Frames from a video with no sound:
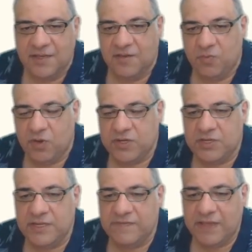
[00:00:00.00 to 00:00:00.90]
What could
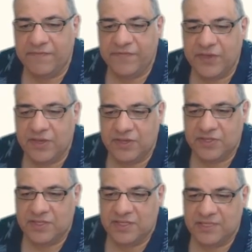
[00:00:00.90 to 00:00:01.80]
he have done
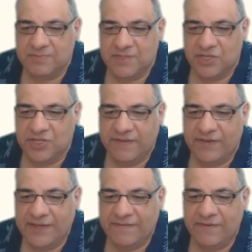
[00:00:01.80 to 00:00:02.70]
first in this position if I
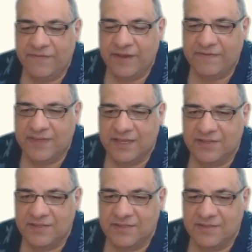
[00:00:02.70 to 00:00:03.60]
give you 5
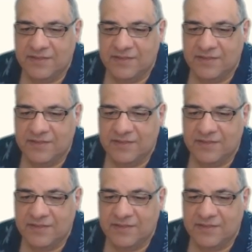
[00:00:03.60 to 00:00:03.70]
seconds?